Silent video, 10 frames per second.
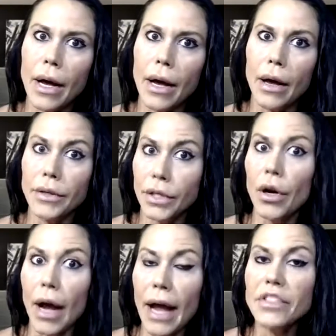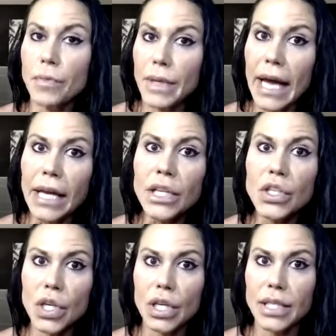I have to be
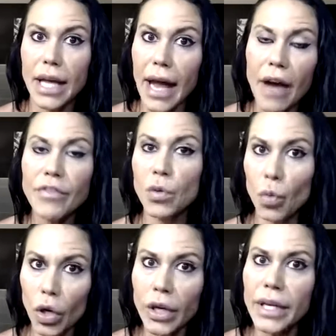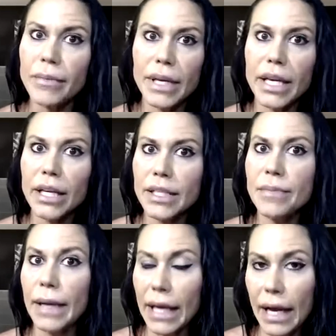anxious. I have to worry because
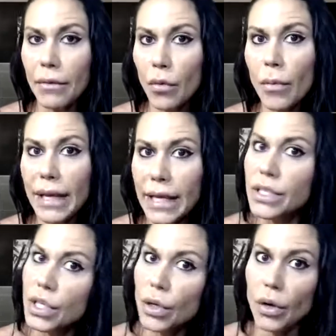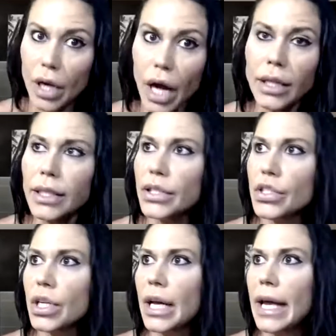I want my kids to go to
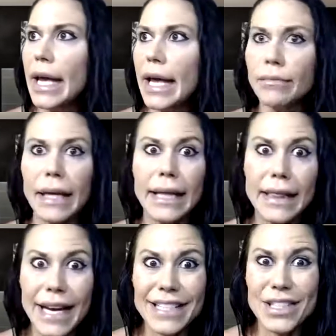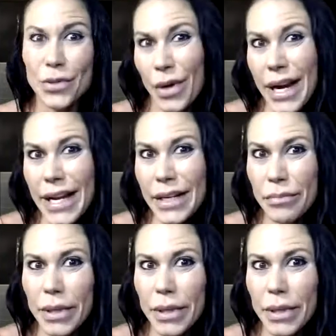college. And I'm like, that's great.